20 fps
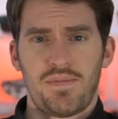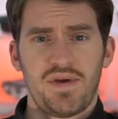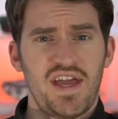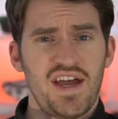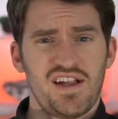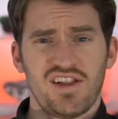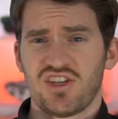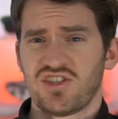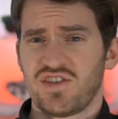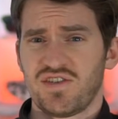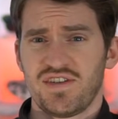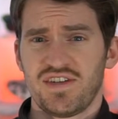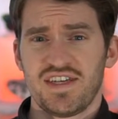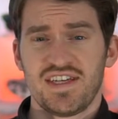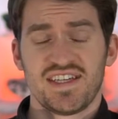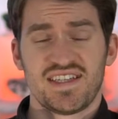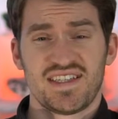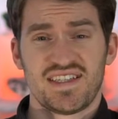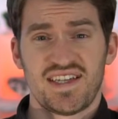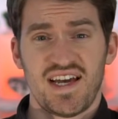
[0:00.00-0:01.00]
But yeah, lots of
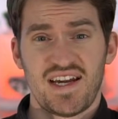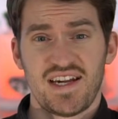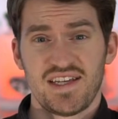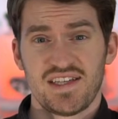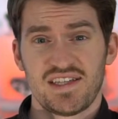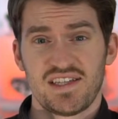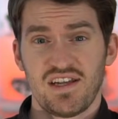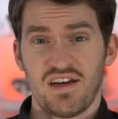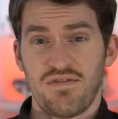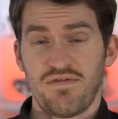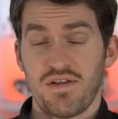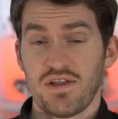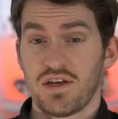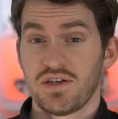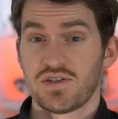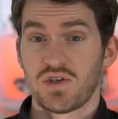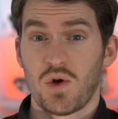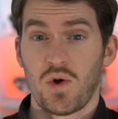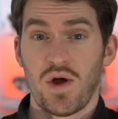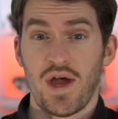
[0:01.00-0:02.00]
exciting stuff.
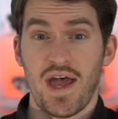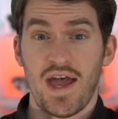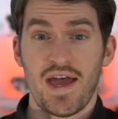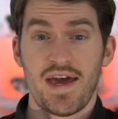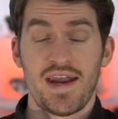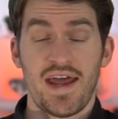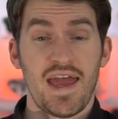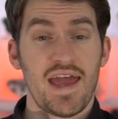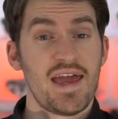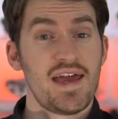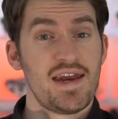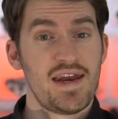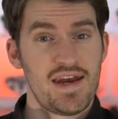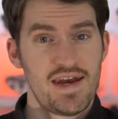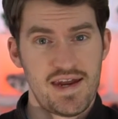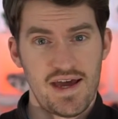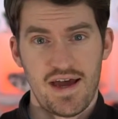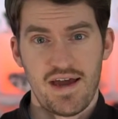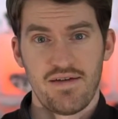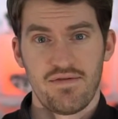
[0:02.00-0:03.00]
Let's go ahead
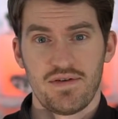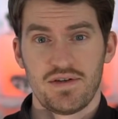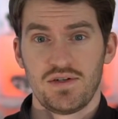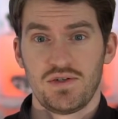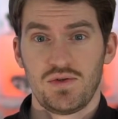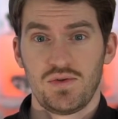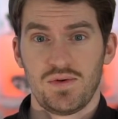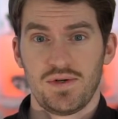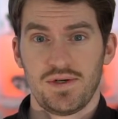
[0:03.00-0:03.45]
and dive into